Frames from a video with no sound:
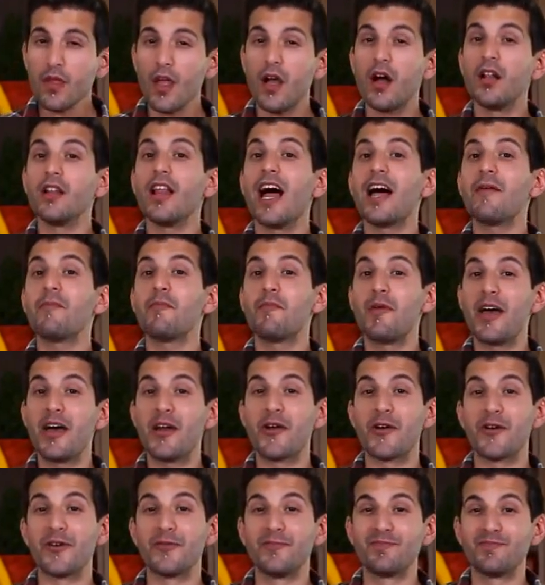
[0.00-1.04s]
A lot
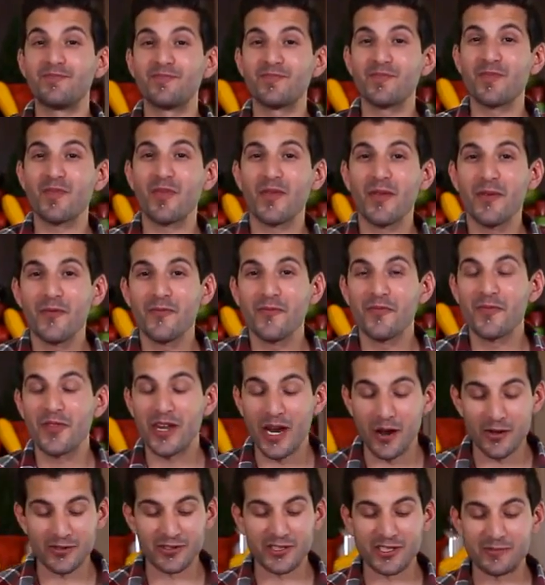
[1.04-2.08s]
better than
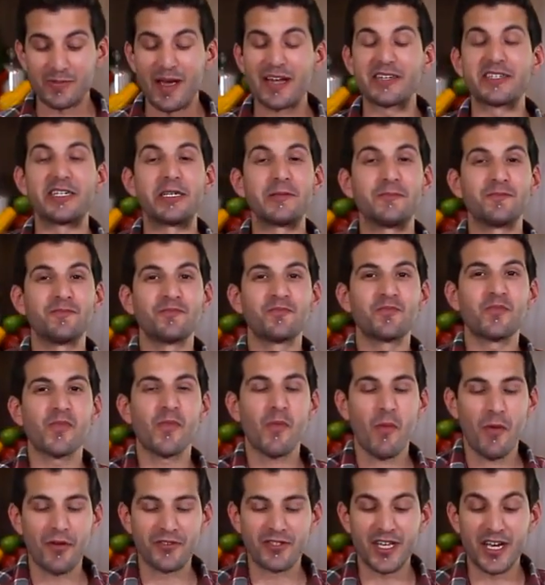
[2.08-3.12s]
I was expecting.
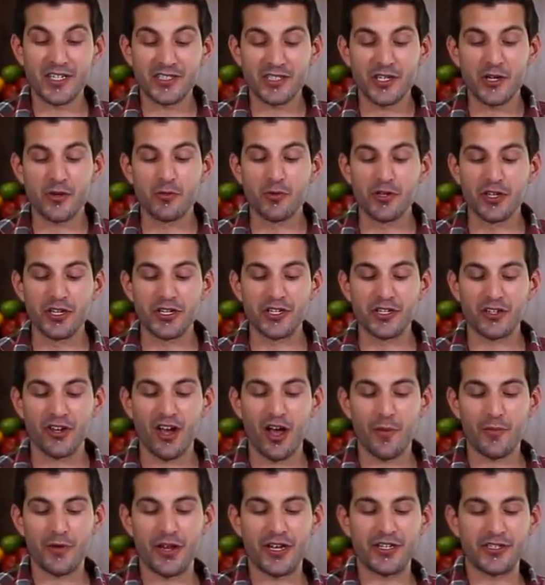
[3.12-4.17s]
It's actually a really good
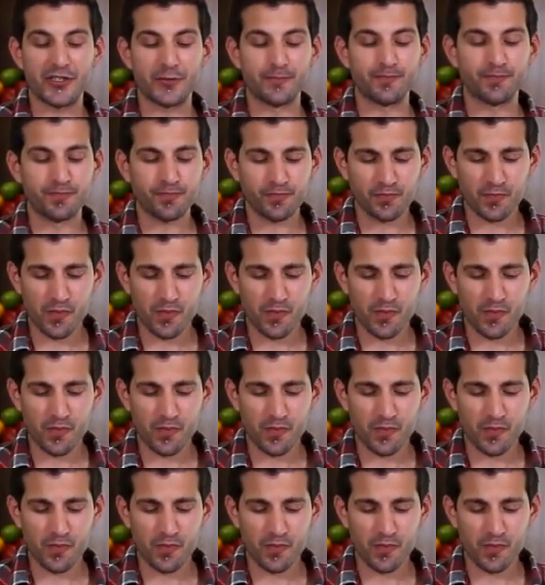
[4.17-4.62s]
combination